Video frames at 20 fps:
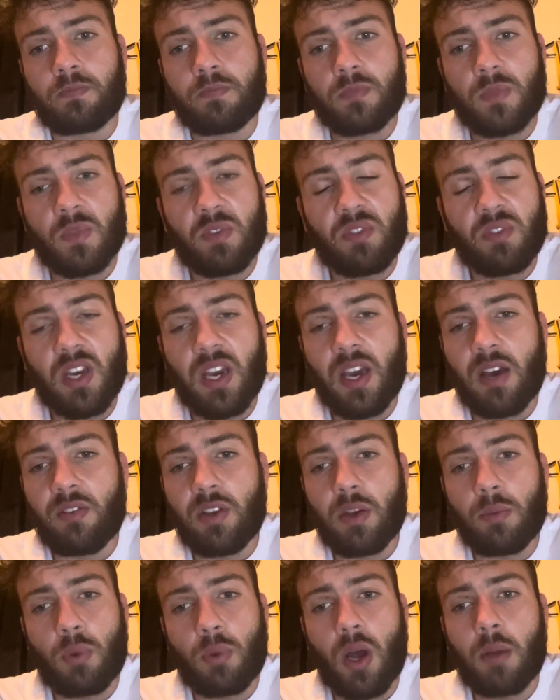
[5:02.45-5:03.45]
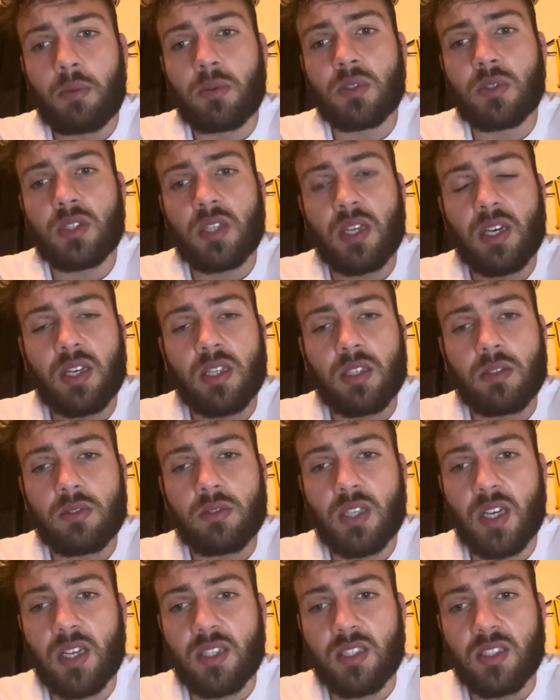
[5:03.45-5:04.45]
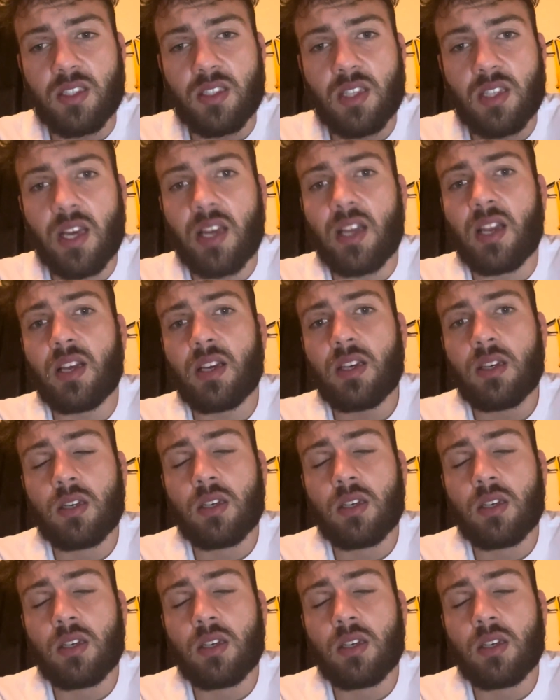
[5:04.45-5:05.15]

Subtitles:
if they have any problems, they can text us daily.